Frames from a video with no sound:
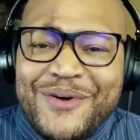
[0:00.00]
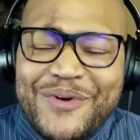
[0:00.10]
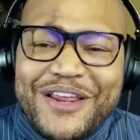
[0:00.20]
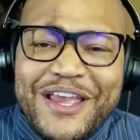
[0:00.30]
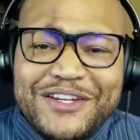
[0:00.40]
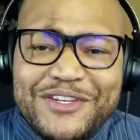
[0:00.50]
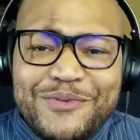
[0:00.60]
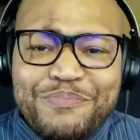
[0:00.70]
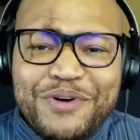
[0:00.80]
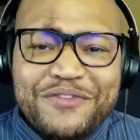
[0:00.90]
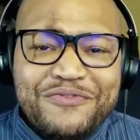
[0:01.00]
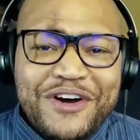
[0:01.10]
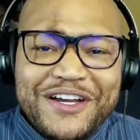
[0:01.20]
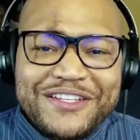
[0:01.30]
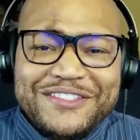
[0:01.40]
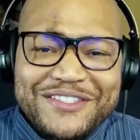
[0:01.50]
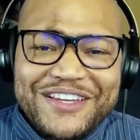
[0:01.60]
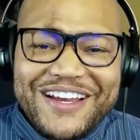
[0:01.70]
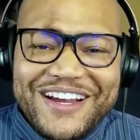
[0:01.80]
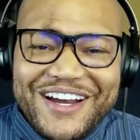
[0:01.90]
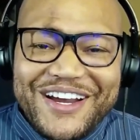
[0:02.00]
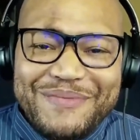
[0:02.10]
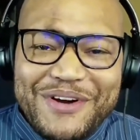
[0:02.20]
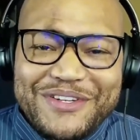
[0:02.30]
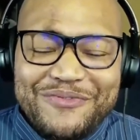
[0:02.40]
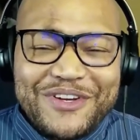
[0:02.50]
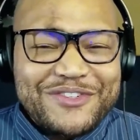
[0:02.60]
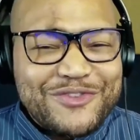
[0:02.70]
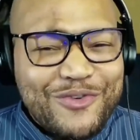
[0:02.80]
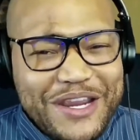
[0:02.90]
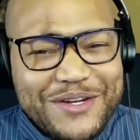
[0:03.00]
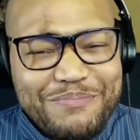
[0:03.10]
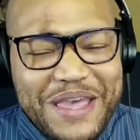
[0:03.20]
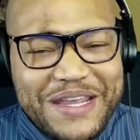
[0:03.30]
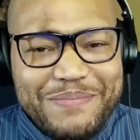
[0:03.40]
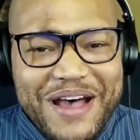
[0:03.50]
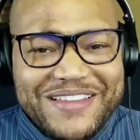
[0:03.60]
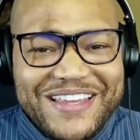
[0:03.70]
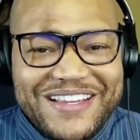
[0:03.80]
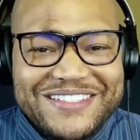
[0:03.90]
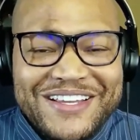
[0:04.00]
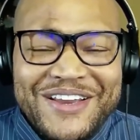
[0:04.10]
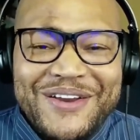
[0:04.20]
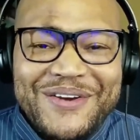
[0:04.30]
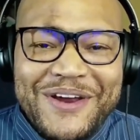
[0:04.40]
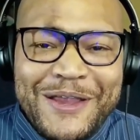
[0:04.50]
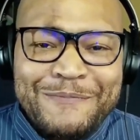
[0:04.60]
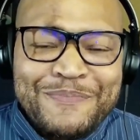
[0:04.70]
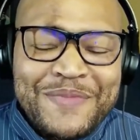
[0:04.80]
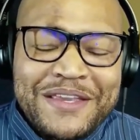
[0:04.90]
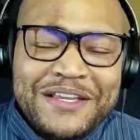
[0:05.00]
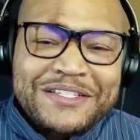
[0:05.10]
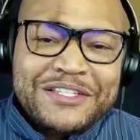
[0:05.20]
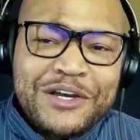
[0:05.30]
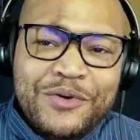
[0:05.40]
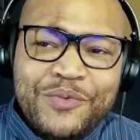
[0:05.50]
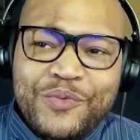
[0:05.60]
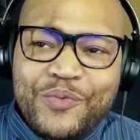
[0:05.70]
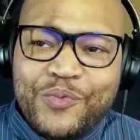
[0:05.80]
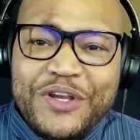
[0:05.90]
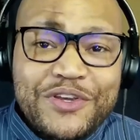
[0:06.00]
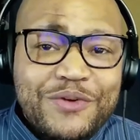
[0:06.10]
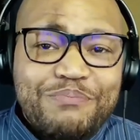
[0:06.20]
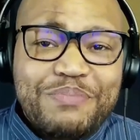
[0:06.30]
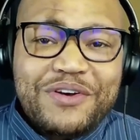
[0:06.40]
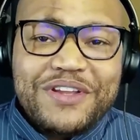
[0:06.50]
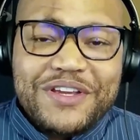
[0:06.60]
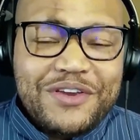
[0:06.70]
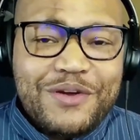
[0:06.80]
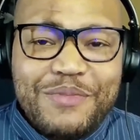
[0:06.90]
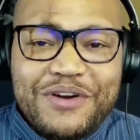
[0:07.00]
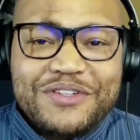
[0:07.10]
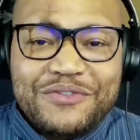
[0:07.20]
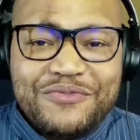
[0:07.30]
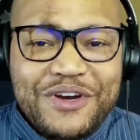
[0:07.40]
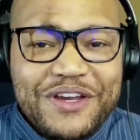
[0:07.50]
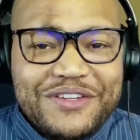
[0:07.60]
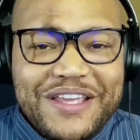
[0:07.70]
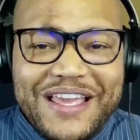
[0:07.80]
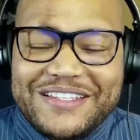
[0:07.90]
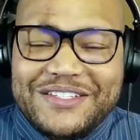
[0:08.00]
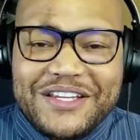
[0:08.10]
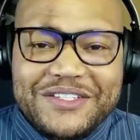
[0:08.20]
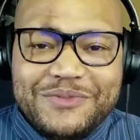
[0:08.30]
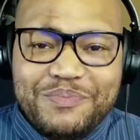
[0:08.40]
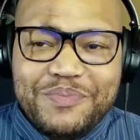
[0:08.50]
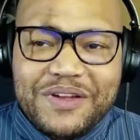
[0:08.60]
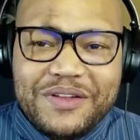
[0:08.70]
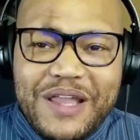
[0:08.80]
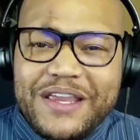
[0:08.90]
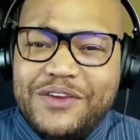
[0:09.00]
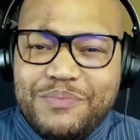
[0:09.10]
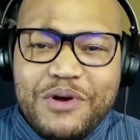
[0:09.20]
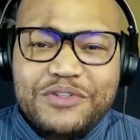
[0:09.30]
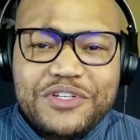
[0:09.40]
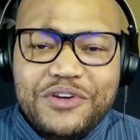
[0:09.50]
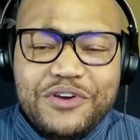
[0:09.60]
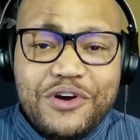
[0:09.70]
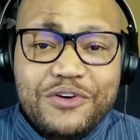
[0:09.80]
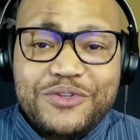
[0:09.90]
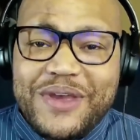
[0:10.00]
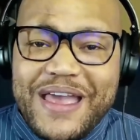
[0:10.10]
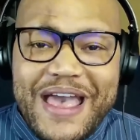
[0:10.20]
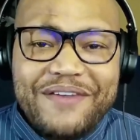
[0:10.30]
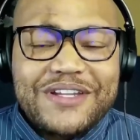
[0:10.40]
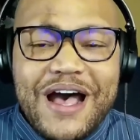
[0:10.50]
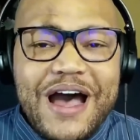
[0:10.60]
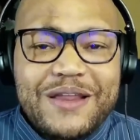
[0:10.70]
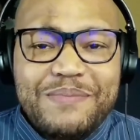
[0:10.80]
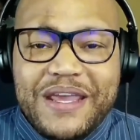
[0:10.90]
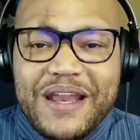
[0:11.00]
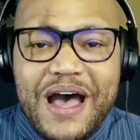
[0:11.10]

where the heck do you put funds, emergency funds? There's a great debate about this, right? So when you're building your emergency fund, it just like most of your goals, you have to automate.